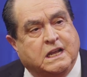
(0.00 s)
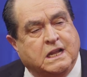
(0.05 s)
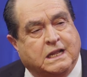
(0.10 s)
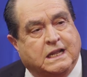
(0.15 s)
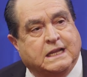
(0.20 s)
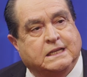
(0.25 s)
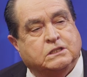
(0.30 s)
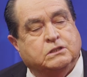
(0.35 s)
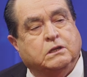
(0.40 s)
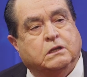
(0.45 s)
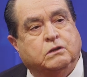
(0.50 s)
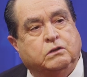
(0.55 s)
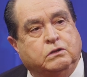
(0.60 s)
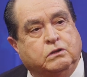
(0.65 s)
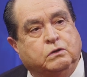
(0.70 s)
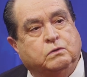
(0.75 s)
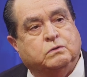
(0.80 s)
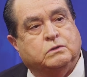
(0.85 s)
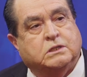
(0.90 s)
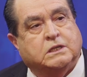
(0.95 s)
Let's
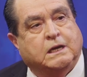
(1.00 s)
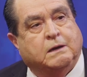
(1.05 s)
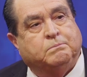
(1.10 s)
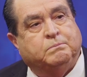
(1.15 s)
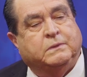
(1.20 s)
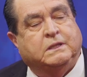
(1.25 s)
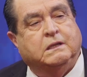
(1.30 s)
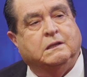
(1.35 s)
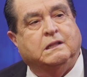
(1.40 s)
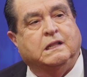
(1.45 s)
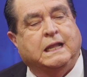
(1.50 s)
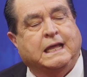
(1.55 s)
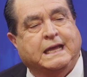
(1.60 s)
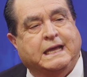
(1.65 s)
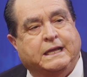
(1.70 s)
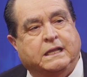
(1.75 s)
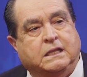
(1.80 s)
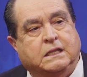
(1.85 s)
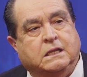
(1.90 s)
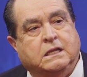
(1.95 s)
use up the
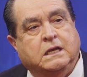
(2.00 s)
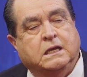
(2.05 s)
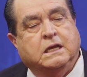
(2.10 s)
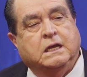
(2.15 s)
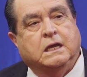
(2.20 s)
land